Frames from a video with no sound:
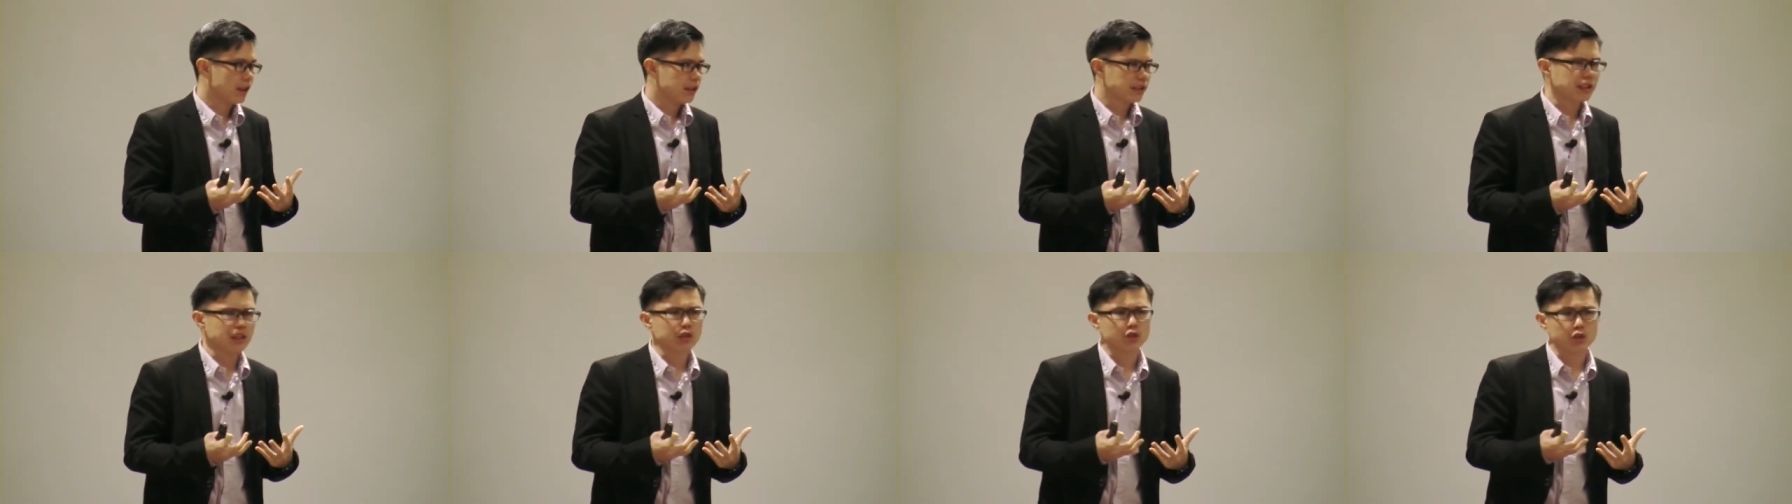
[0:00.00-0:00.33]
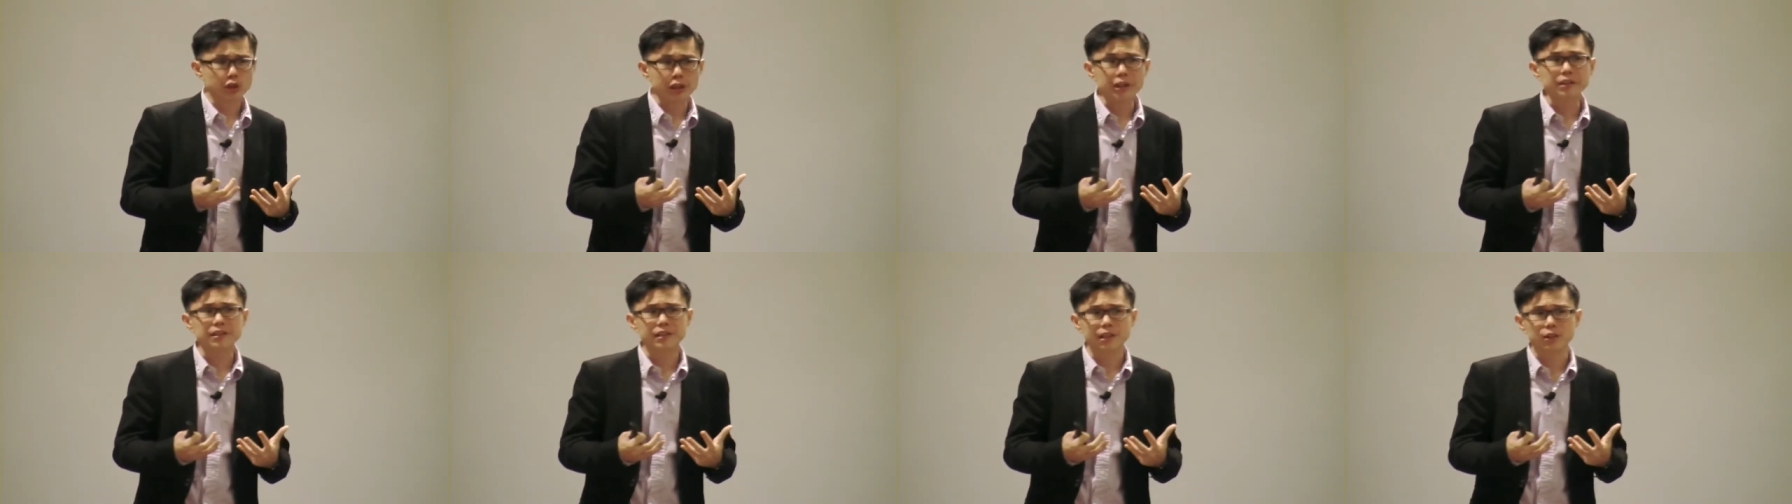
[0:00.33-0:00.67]
See,
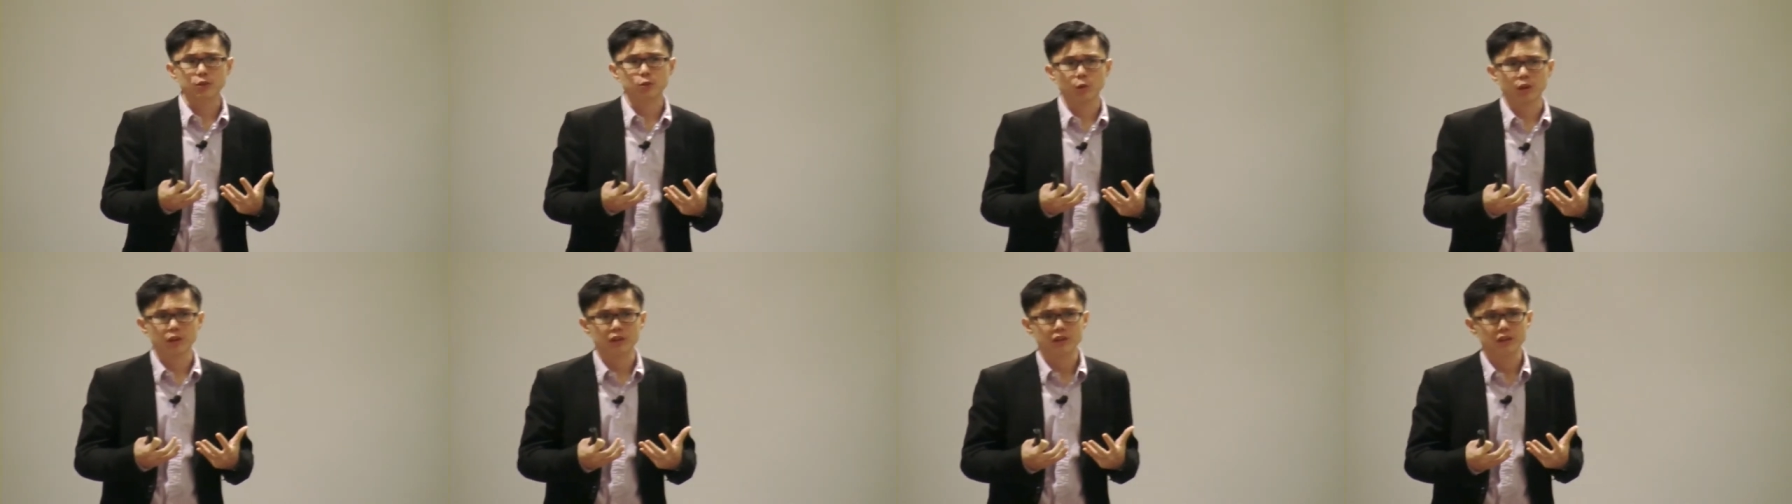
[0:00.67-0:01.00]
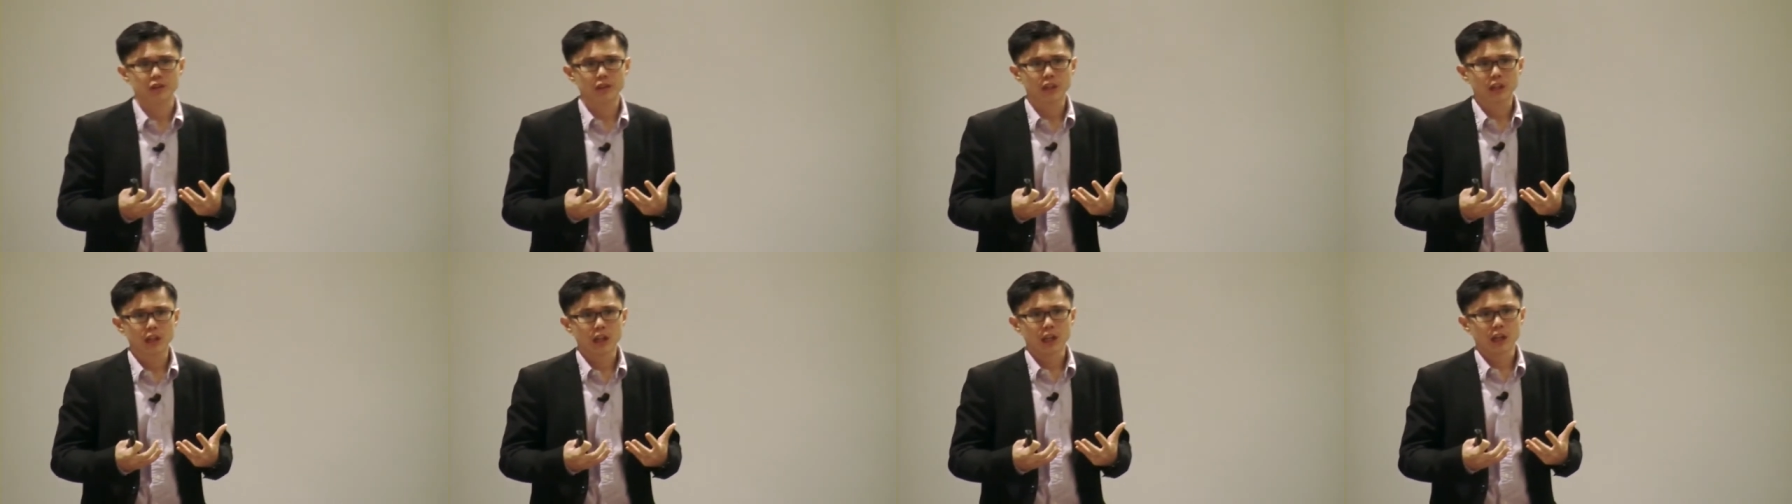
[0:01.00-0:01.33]
Jesus
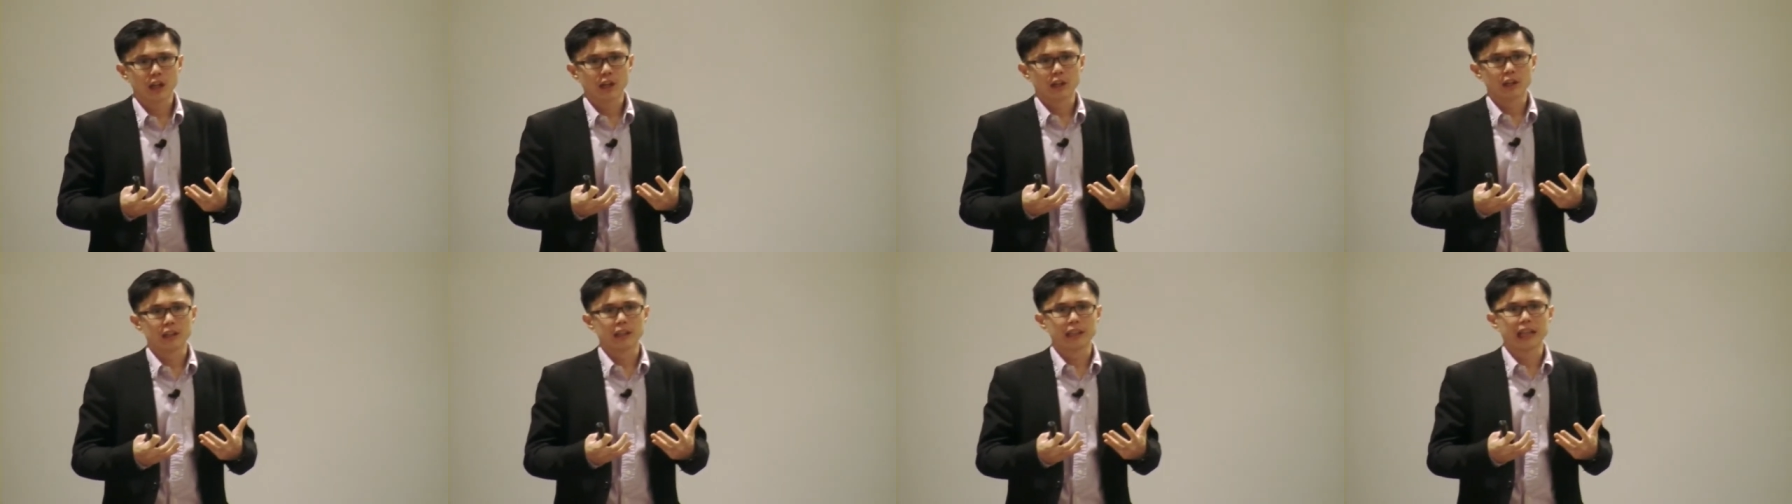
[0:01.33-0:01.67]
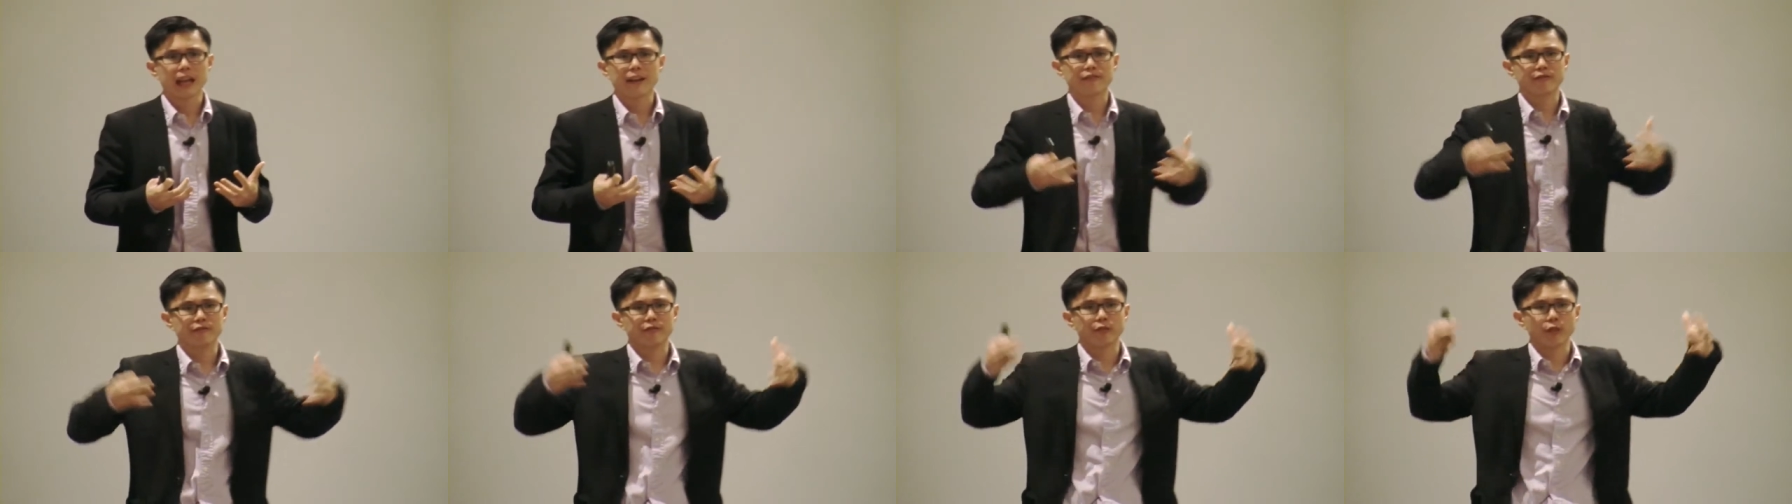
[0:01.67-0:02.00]
was
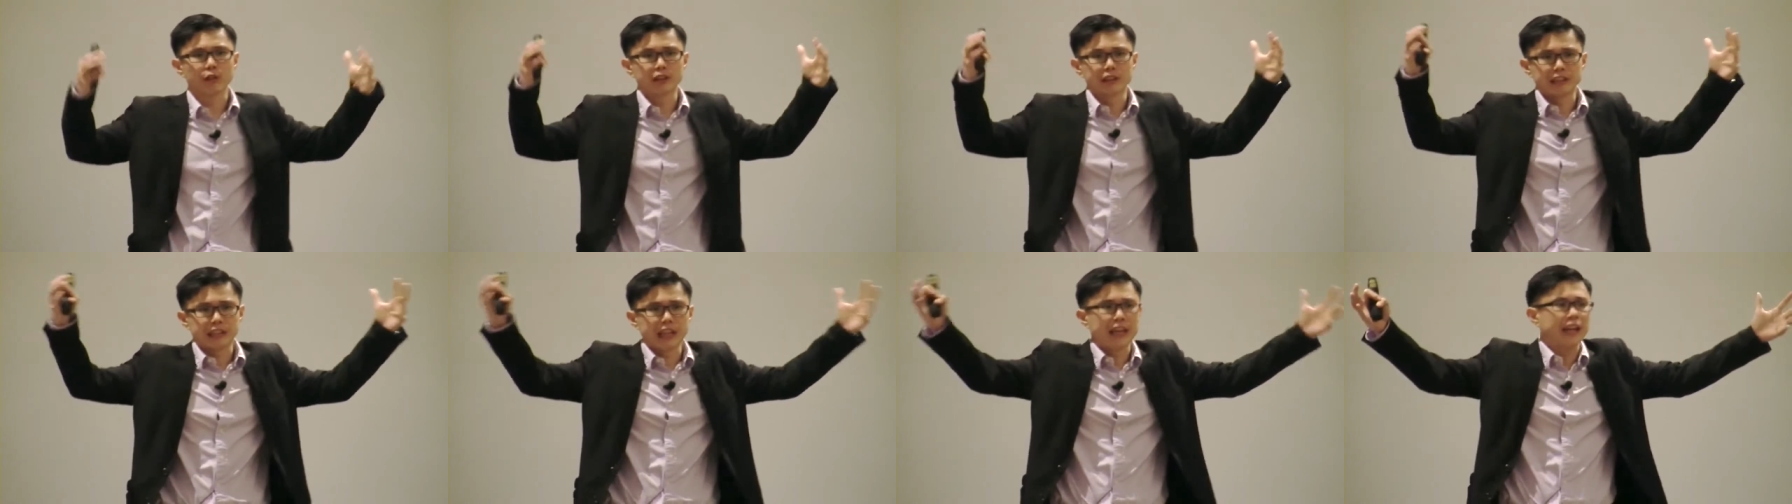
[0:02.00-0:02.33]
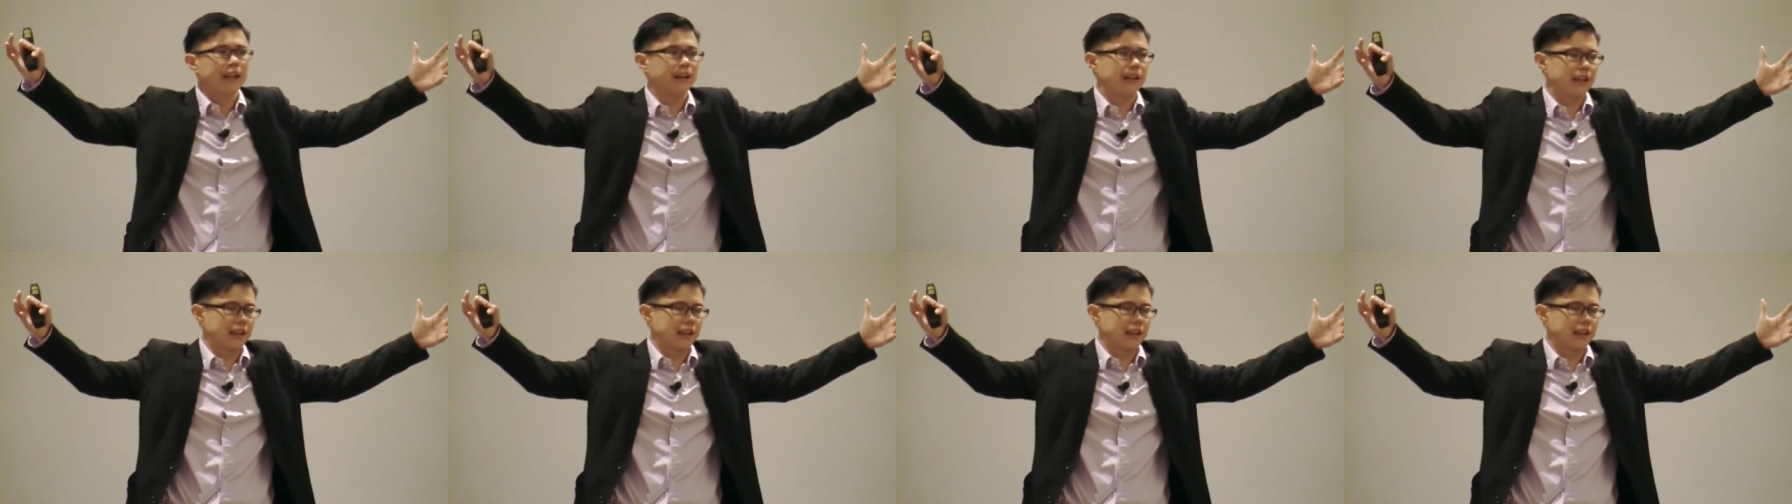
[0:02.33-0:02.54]
left for dead,